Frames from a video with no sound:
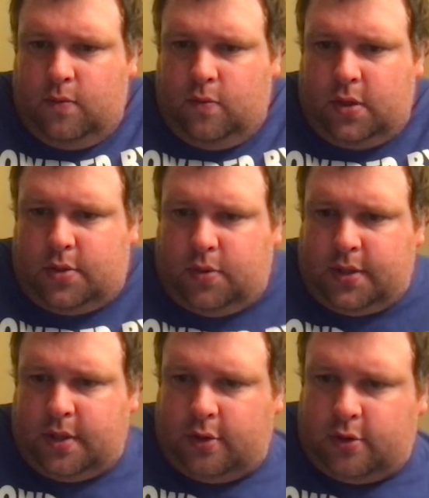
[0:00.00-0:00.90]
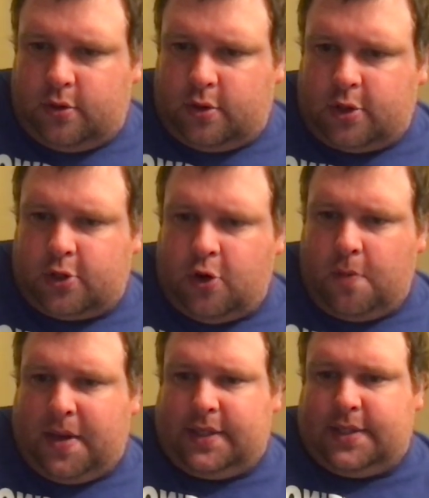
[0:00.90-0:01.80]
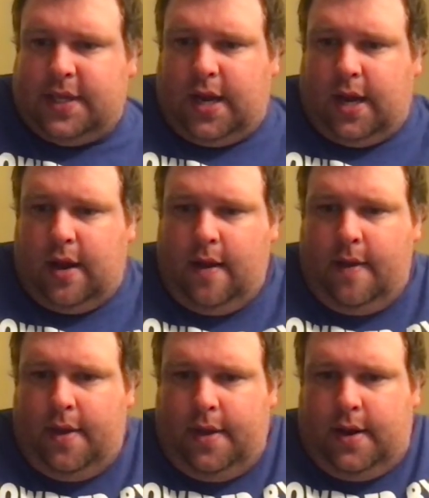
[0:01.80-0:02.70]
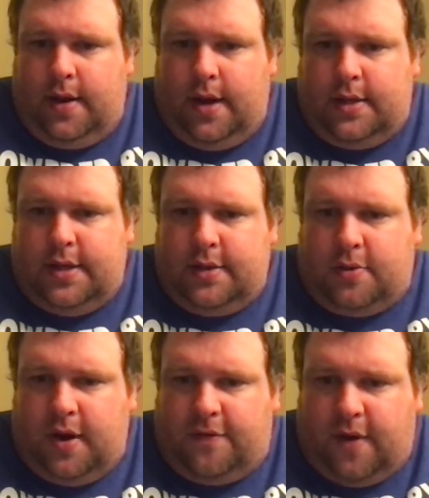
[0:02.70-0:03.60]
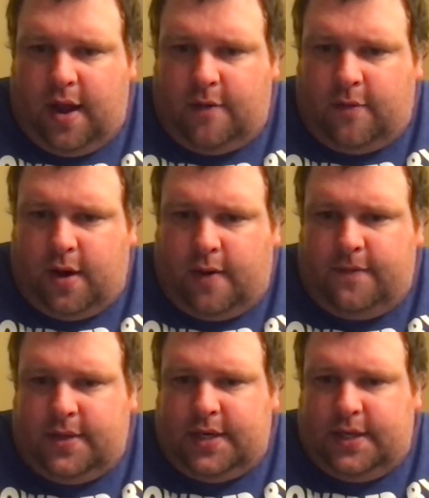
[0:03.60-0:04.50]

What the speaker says: which was a disturbing scene. In 1925, while visiting